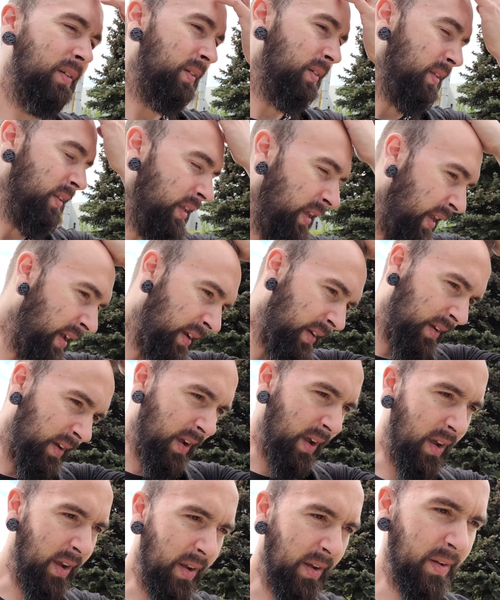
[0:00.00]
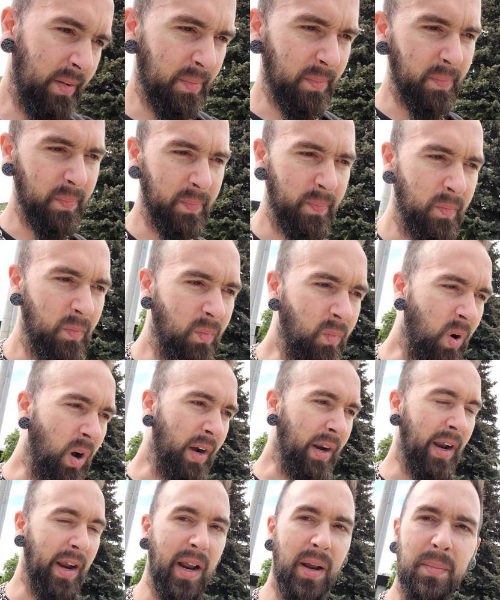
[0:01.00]
Yeah,
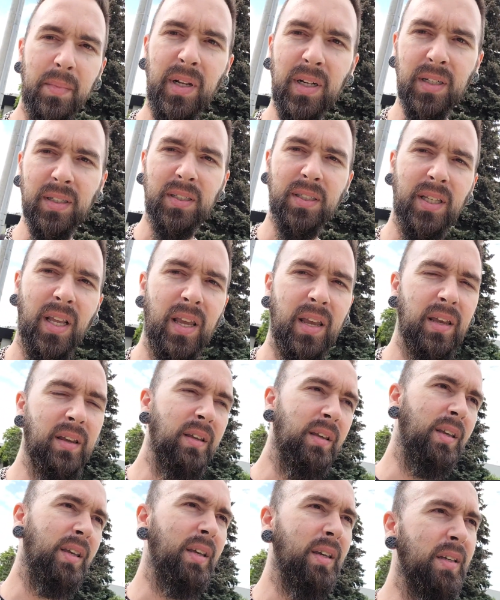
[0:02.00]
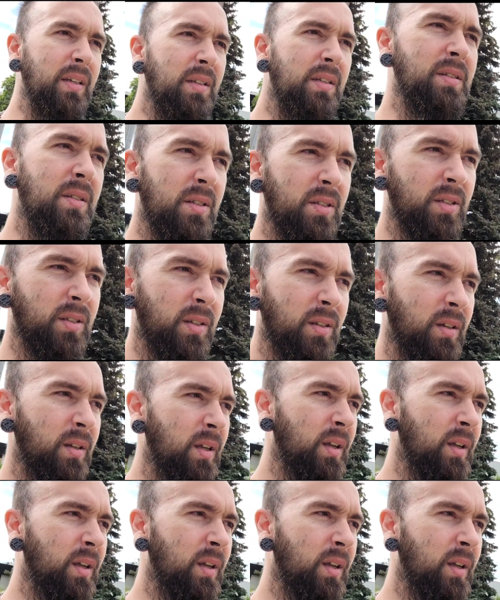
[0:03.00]
what I am gonna say is